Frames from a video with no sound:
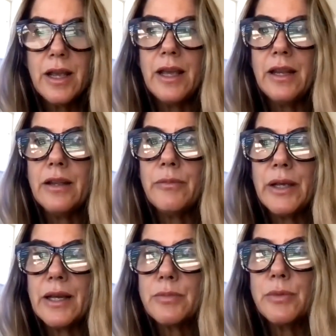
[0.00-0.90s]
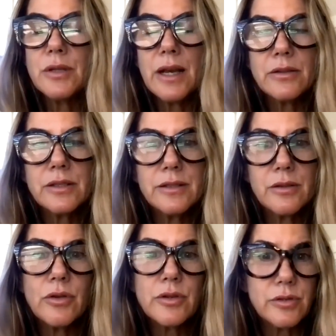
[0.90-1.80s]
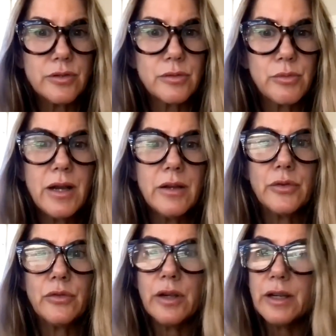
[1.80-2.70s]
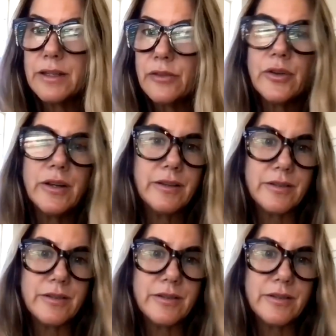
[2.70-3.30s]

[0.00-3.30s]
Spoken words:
And because Muse House is crystals as well, it was very different.